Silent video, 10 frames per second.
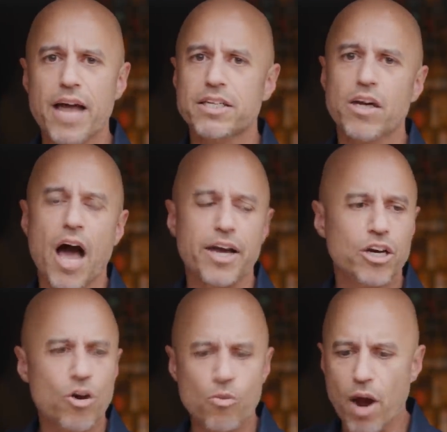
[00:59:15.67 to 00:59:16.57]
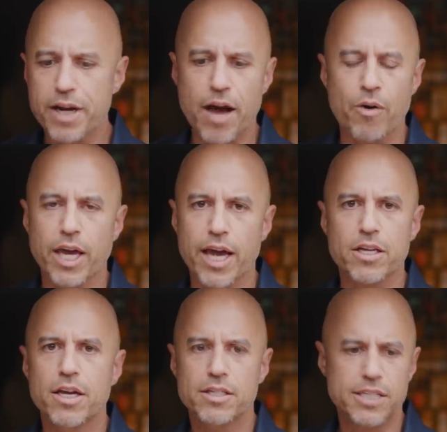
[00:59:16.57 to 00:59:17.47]
I tell you, I could go right now and get
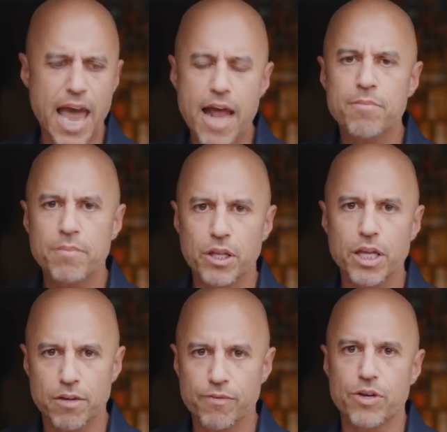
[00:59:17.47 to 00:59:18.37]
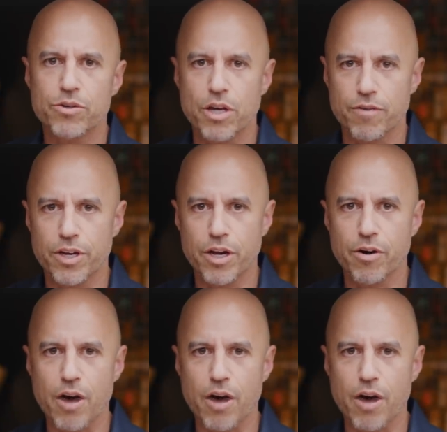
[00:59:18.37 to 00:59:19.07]
10 million views on a video.